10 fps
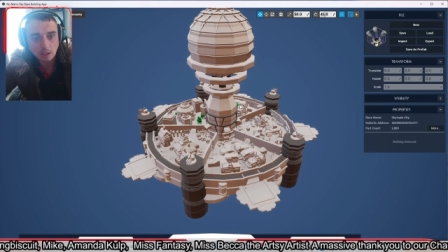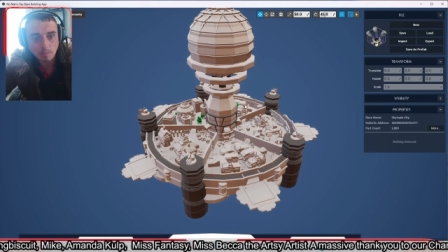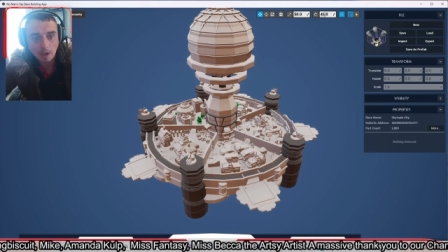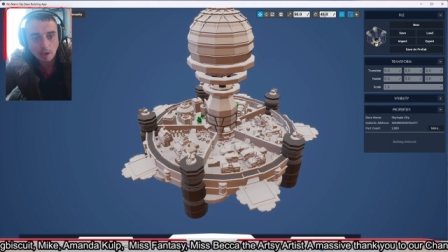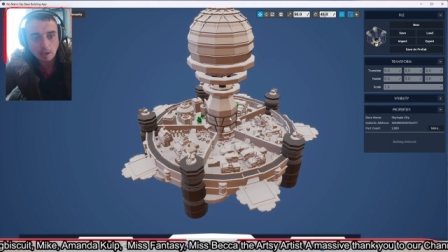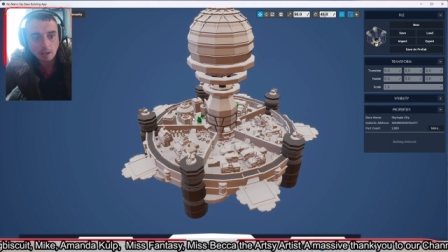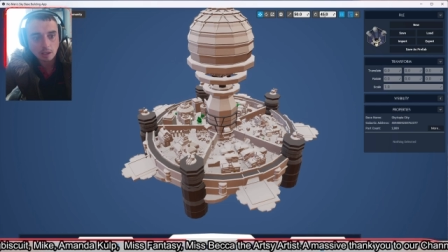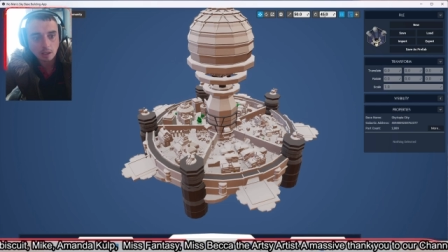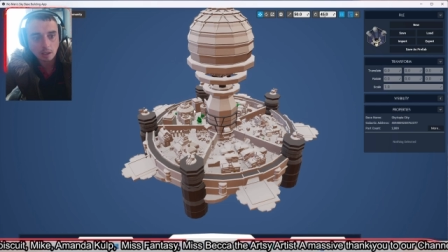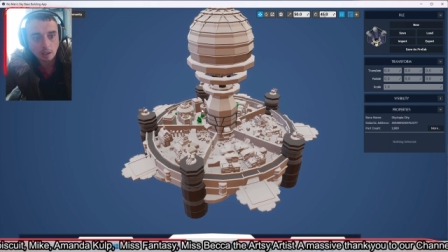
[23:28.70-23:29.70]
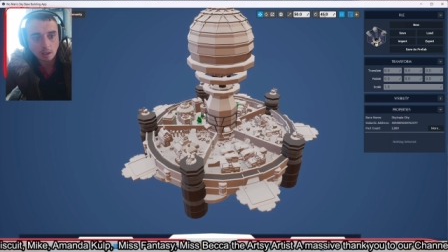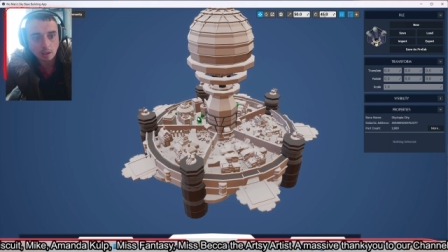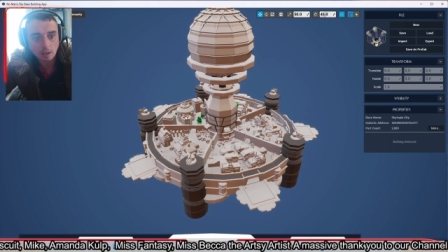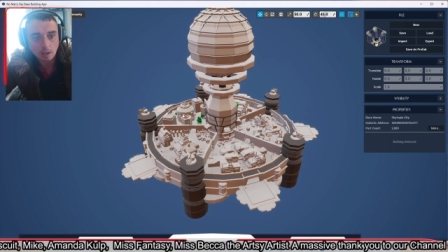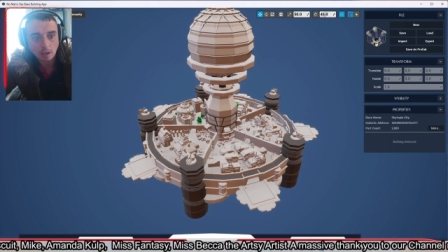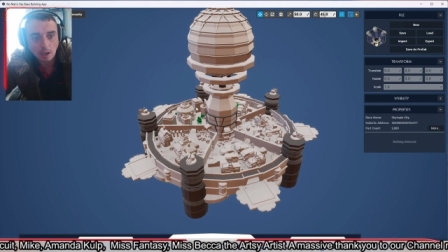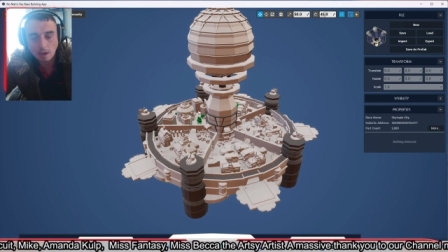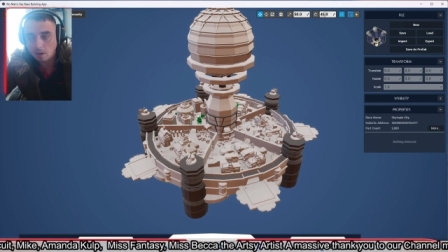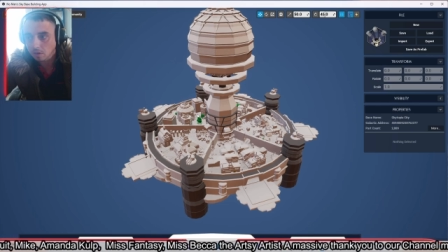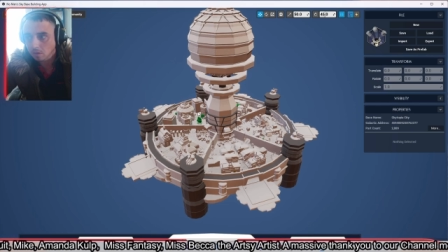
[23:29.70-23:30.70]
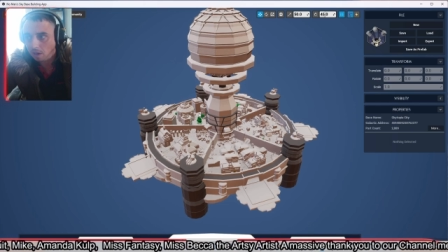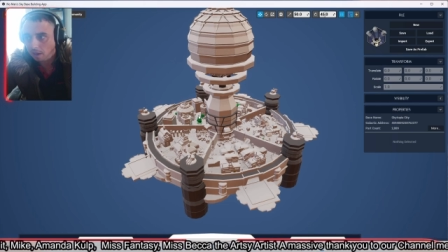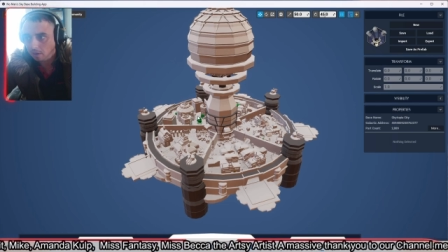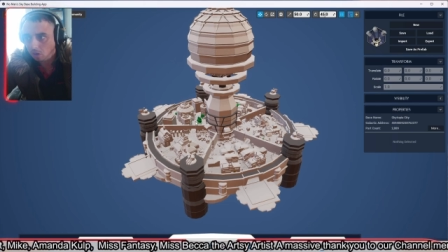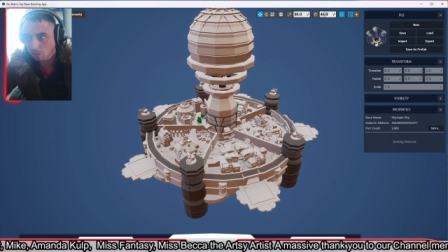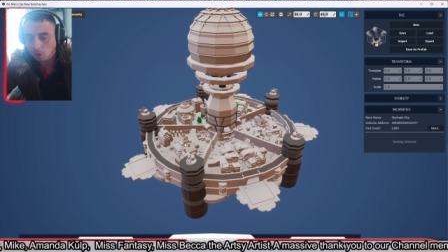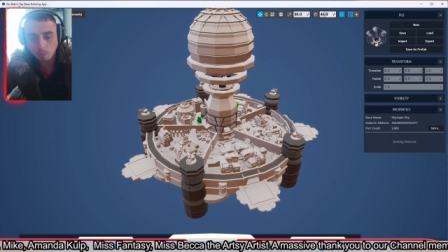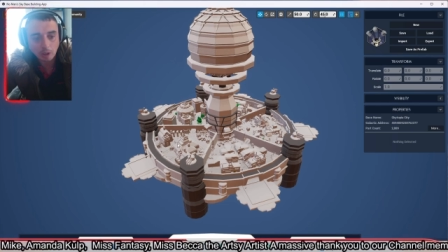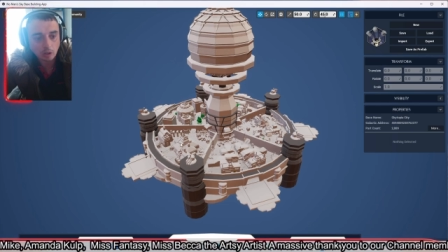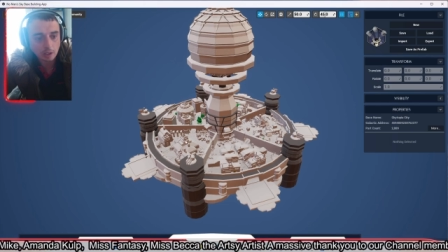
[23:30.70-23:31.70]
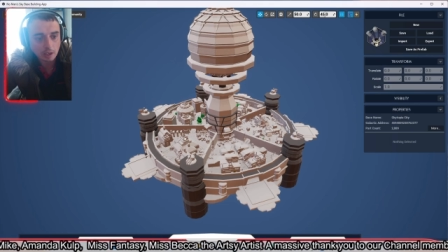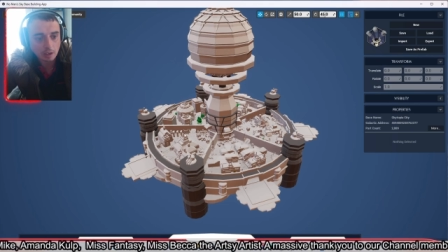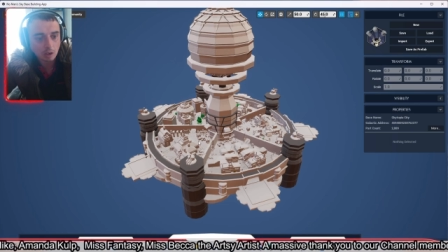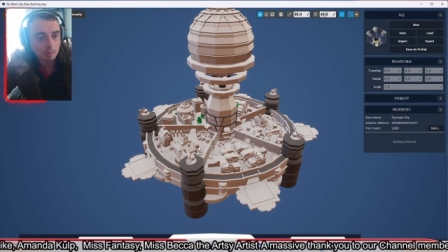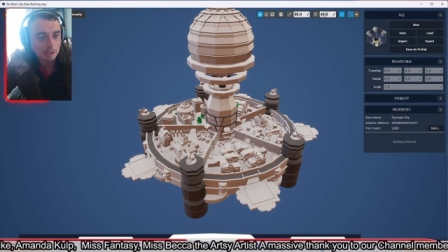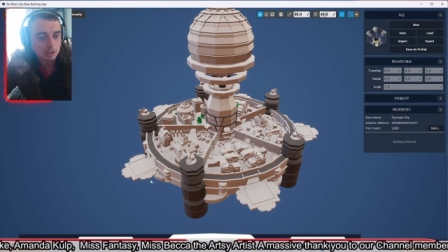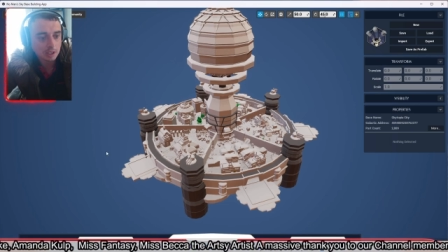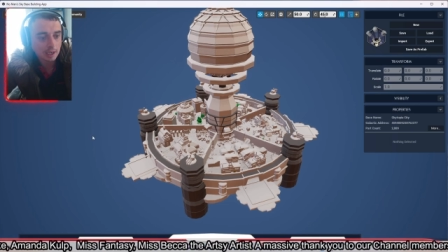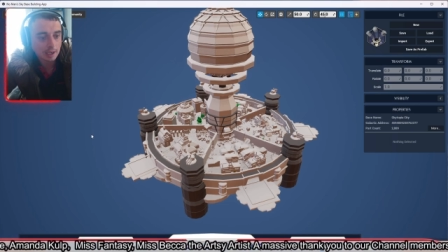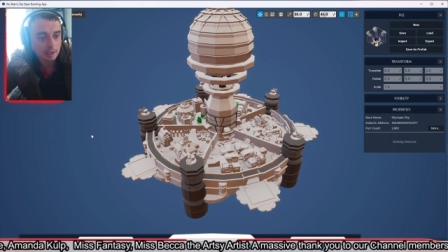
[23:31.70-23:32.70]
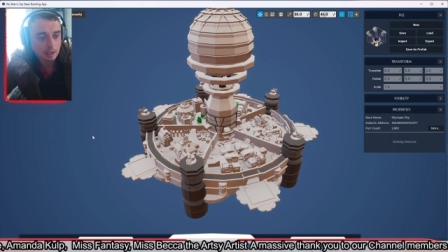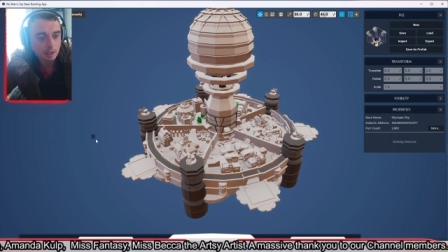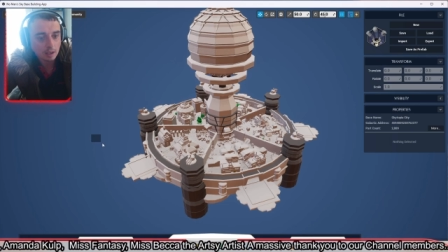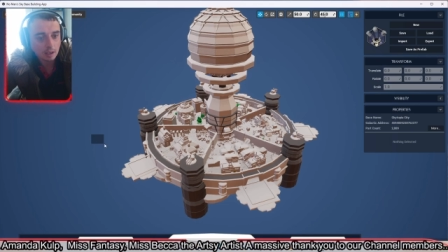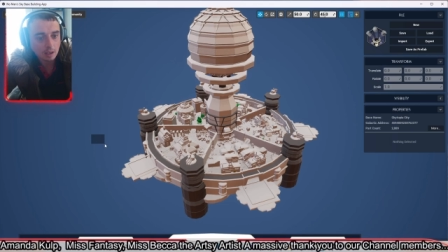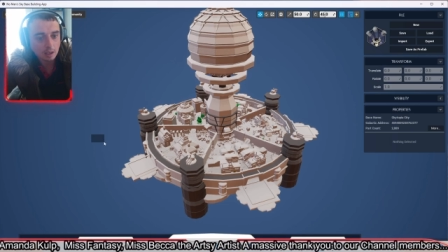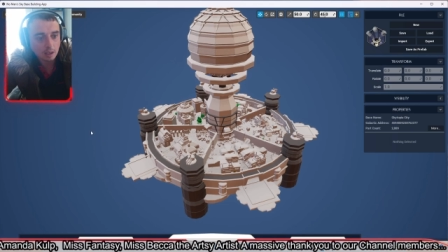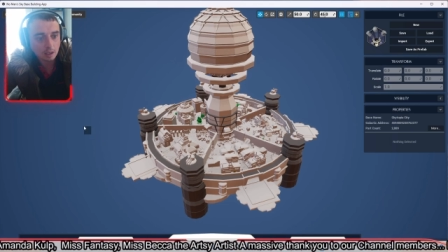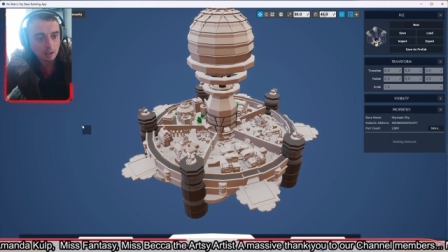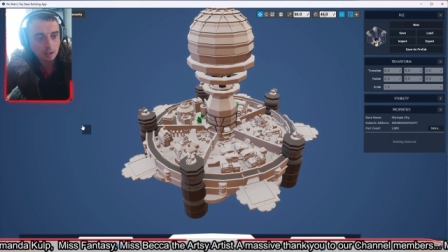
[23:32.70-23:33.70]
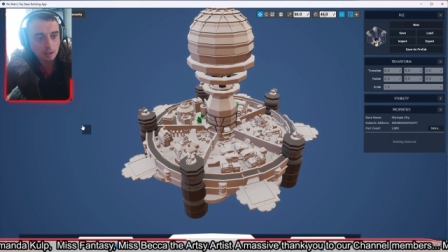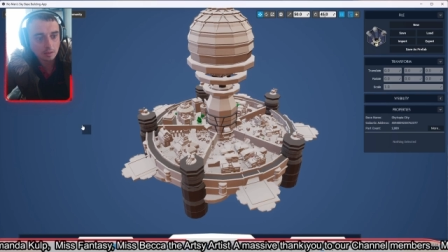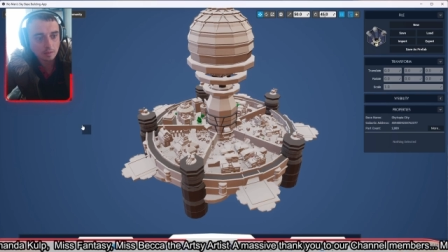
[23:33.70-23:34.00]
made uh, in like normal building in No Man's Sky, uh,